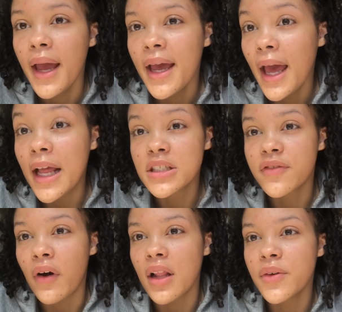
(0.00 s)
and just
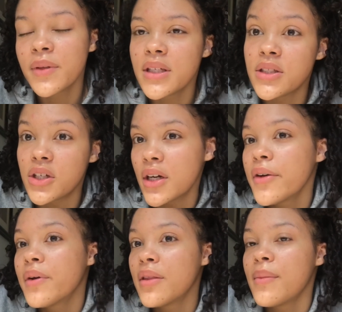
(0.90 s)
following this journey
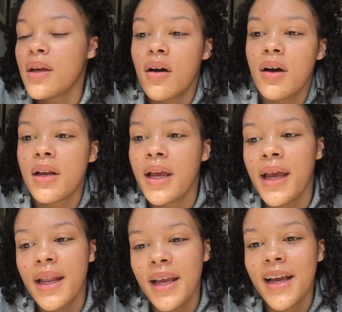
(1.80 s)
with me on
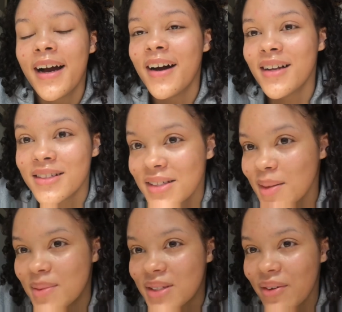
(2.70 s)
hitting 100
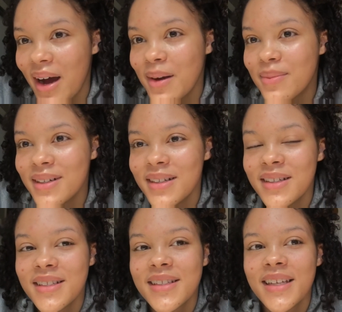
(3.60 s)

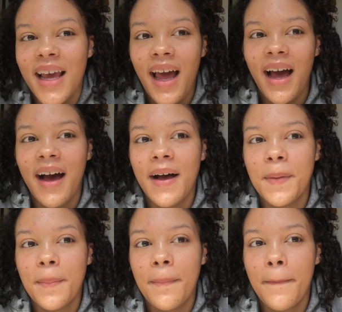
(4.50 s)
subscribers
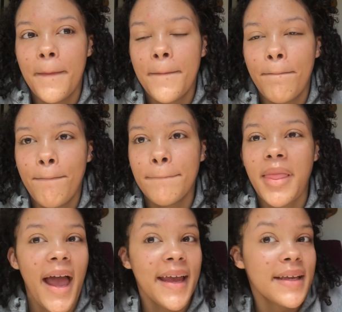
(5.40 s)
um
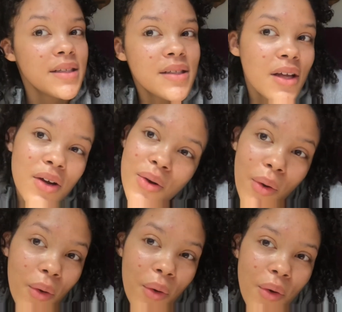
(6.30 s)
that is the
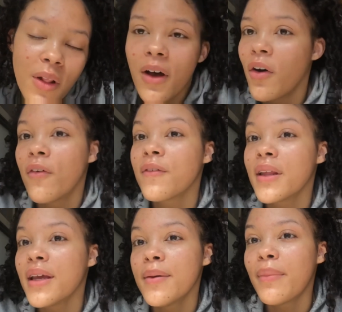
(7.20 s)
goal
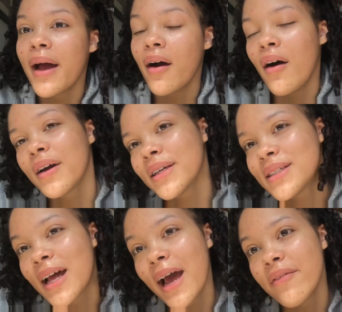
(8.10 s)
hopefully by august
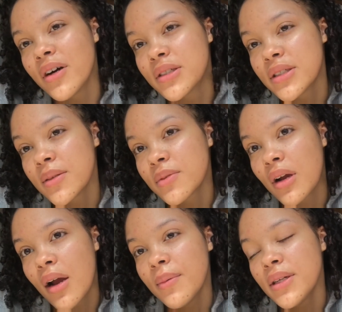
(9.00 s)
i have 100
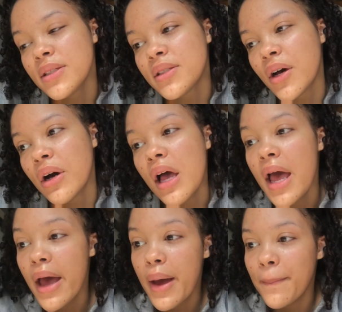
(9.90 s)
subscribers so
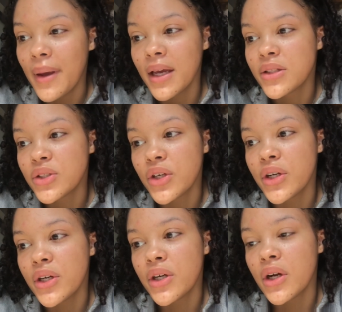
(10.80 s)
make
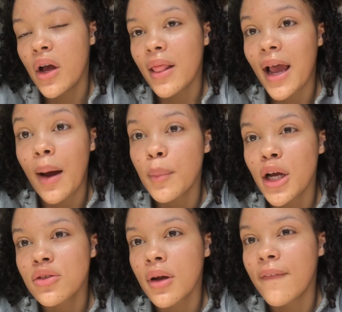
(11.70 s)
sure like i'm not
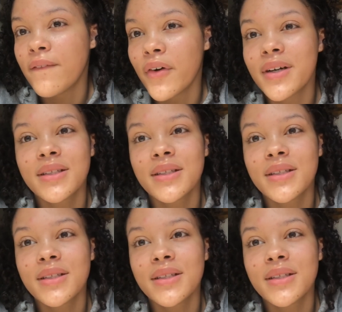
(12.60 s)
trying to force